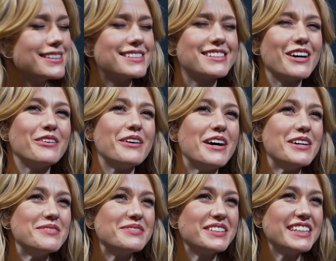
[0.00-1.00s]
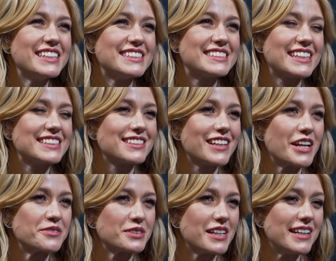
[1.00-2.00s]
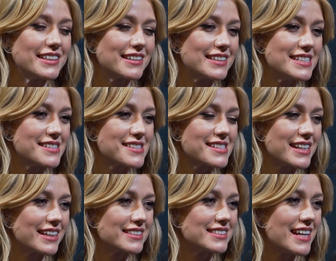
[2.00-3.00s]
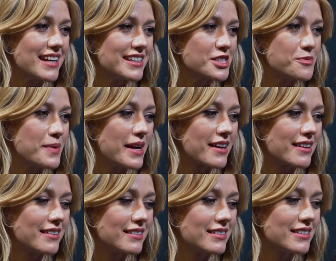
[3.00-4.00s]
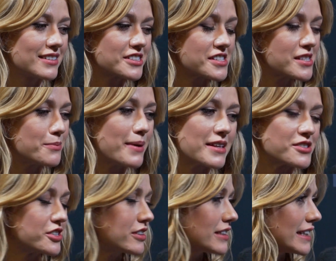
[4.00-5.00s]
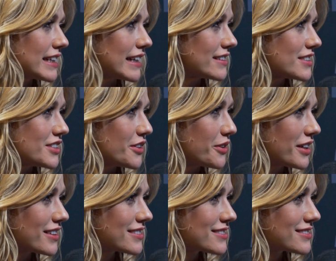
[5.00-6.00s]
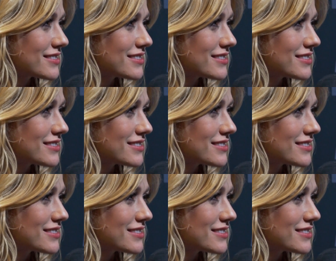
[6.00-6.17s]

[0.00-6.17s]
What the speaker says: So it's a lot of relying on instinct, and it's been just the best journey getting to know her.